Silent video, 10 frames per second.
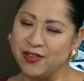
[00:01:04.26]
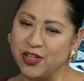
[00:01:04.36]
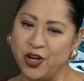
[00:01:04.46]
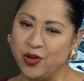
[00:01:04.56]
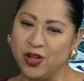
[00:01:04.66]

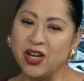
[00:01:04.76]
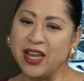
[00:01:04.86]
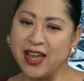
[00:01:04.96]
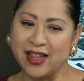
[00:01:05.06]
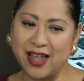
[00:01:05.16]
you know,
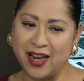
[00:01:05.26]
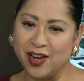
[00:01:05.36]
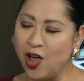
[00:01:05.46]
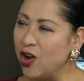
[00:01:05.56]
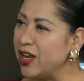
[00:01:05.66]
looking at that
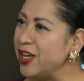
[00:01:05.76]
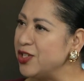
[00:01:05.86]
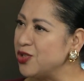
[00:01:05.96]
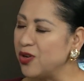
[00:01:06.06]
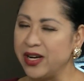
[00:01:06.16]
long
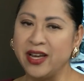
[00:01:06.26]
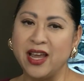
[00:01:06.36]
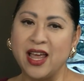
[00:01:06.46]
history,